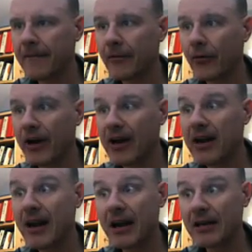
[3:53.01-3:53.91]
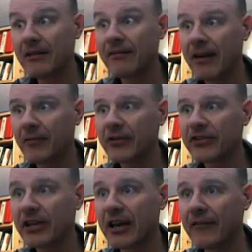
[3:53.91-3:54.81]
for a
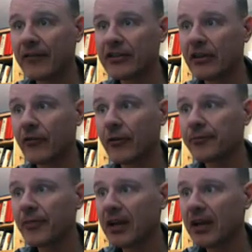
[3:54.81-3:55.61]
95% confidence interval.